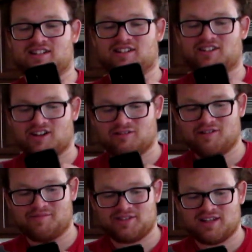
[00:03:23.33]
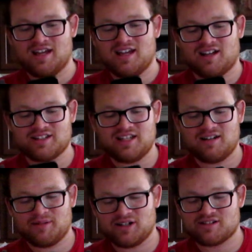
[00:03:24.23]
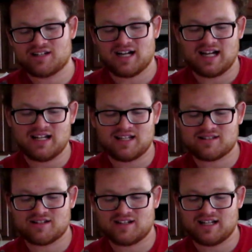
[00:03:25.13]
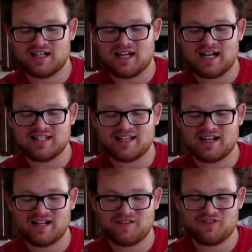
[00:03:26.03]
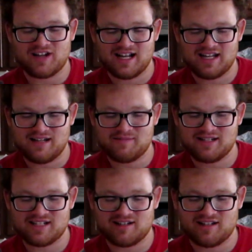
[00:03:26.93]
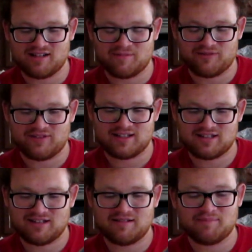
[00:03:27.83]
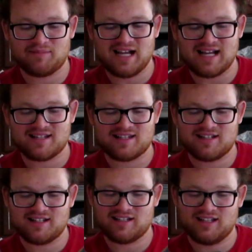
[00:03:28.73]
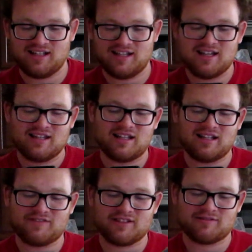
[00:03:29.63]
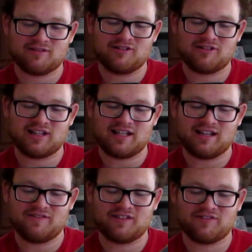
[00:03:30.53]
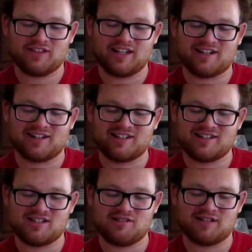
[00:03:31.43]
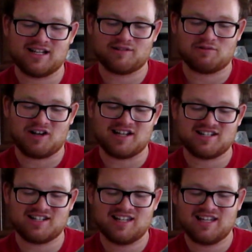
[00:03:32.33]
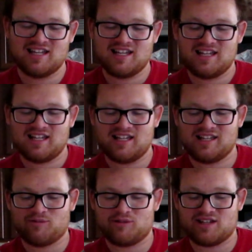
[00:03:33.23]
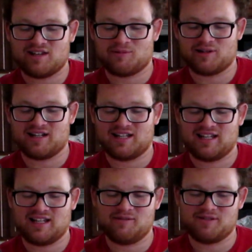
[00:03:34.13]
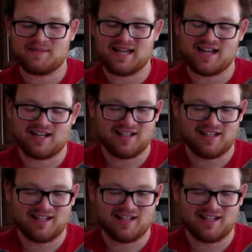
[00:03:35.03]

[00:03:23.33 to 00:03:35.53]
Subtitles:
Go to your rooms. I'll see you tomorrow, said Hai and kissed her again. I said enough, goddammit, shouted the professor. Bye, said Dolly. They left and from the darkness 2 eyes watched. It was Edward. He was mad.